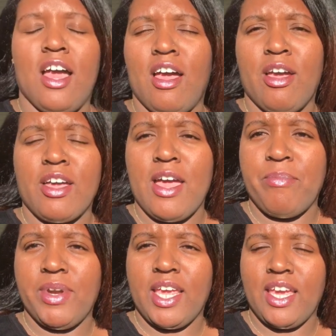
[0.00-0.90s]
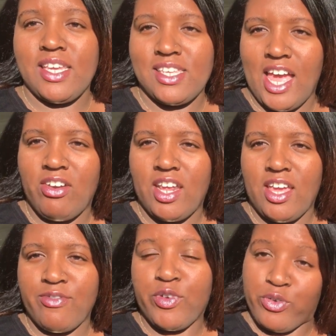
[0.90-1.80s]
uh, company is out
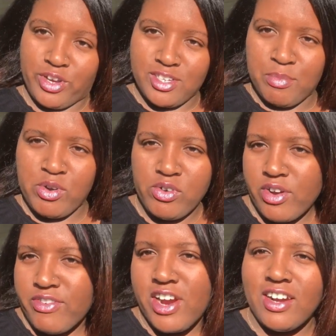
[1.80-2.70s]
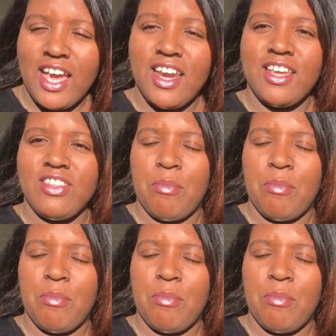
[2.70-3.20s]
of Greensboro, North Carolina,